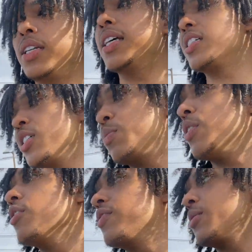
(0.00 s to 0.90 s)
This is
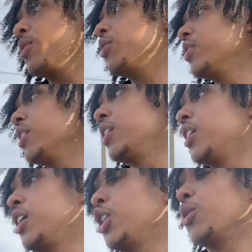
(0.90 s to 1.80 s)
perfect, bro.
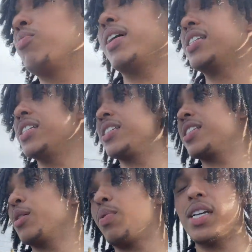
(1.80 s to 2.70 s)
The
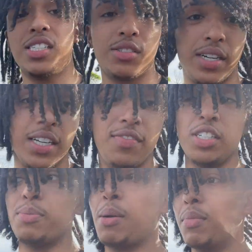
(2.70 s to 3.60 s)
price is right. It fits
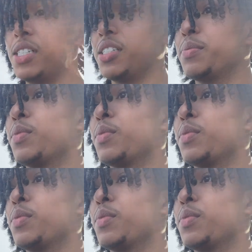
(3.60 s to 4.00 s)
my budget.